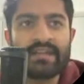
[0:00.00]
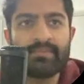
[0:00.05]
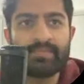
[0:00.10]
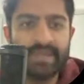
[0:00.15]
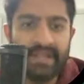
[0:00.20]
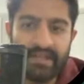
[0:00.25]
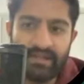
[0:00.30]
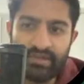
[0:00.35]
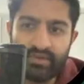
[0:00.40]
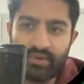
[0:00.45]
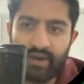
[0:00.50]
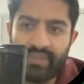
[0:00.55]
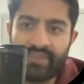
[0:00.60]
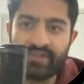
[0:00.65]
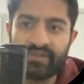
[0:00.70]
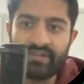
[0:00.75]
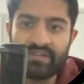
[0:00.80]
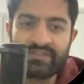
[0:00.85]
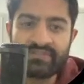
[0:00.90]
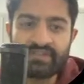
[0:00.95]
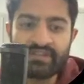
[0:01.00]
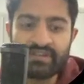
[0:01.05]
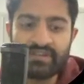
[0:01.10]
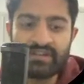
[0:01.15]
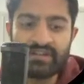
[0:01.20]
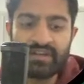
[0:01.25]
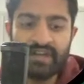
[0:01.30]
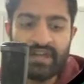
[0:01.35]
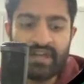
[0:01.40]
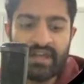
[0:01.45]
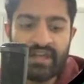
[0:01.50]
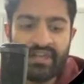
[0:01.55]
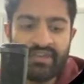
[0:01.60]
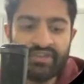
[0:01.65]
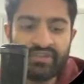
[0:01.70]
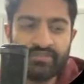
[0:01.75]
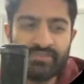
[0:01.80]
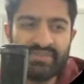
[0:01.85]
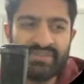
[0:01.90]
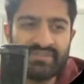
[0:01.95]
a player who I think is going to
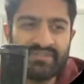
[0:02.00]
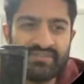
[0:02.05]
you'd